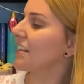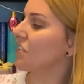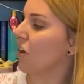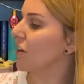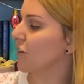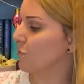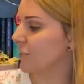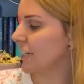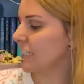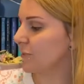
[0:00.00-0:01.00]
The Art of
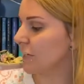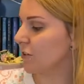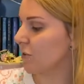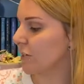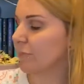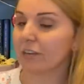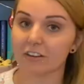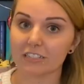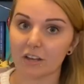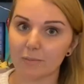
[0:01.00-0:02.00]
Pretending to be a Grown-Up by Grace
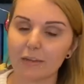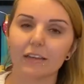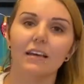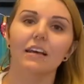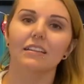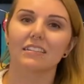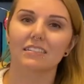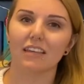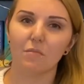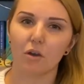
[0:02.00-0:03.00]
Helbig. This
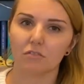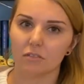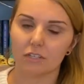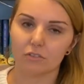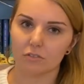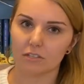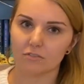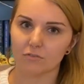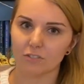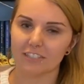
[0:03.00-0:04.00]
came out in like two thousand
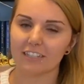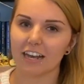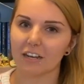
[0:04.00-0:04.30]
fourteen and it